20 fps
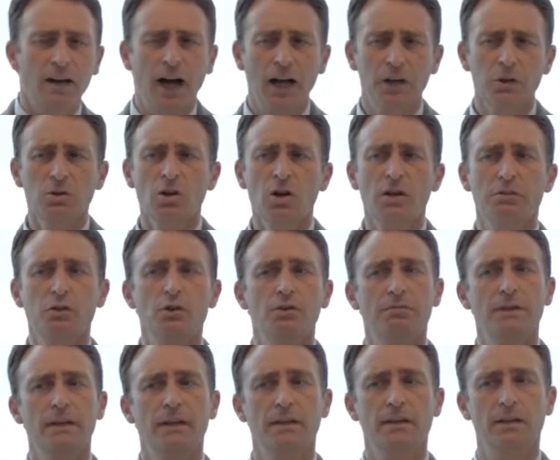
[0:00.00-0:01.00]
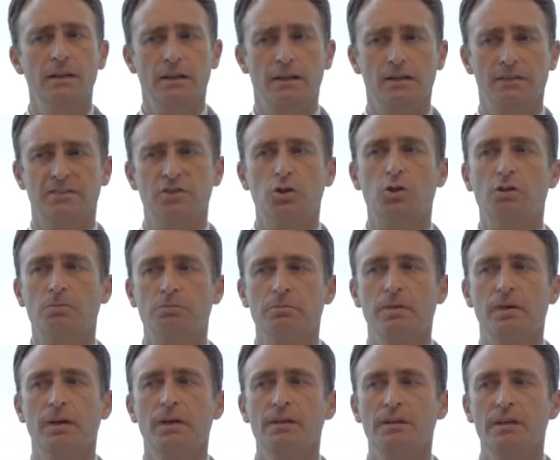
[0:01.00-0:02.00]
I don't know if you've been in a storm
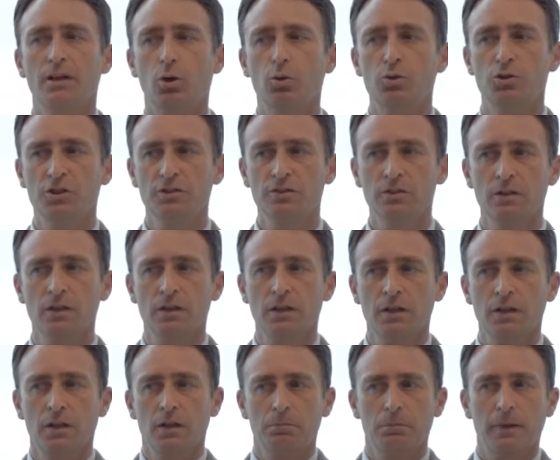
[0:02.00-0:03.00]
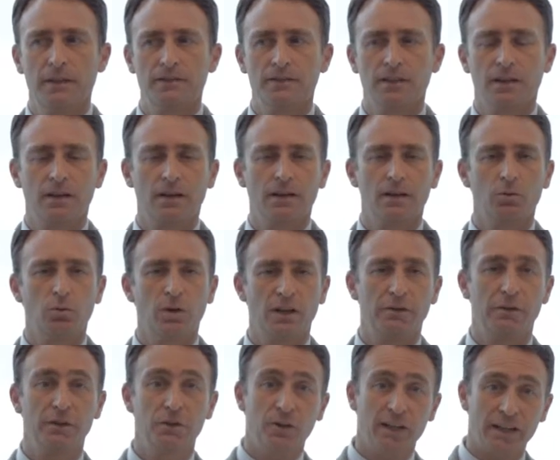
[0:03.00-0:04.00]
in the ocean, but
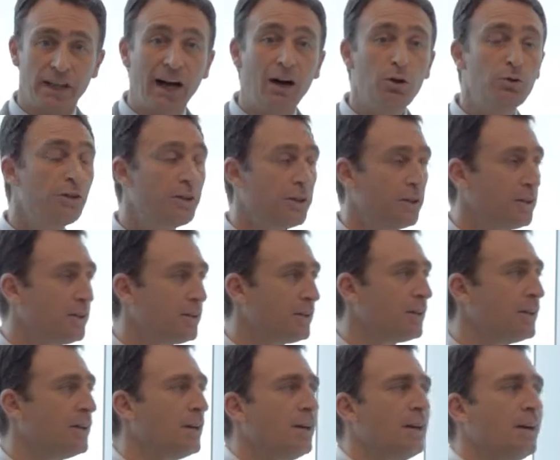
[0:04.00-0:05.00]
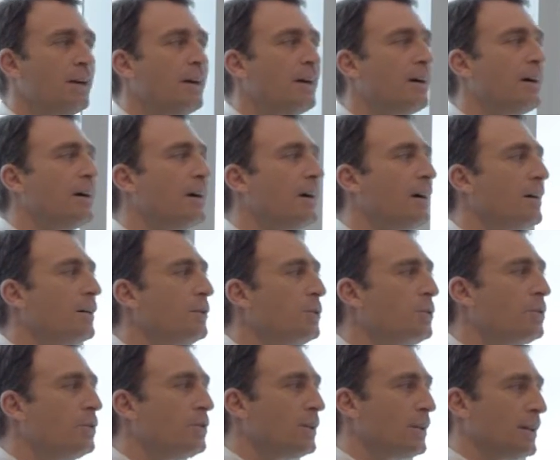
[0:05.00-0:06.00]
whenever you are out there,
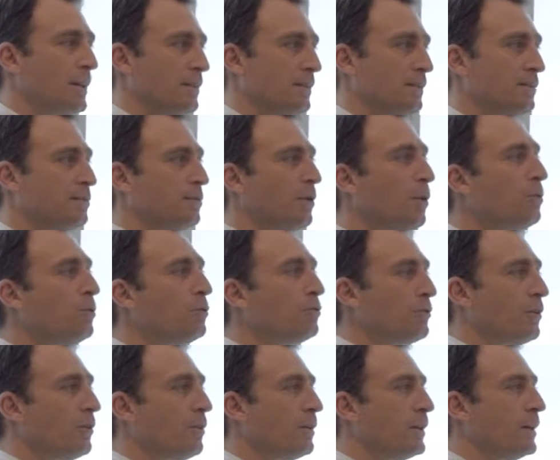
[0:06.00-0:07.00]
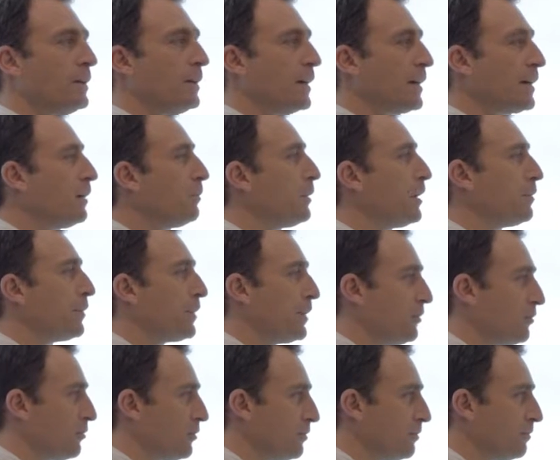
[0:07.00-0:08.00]
you can focus only in a couple of
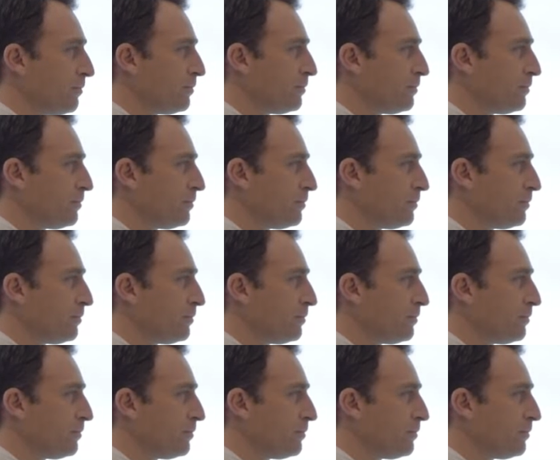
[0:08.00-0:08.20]
things.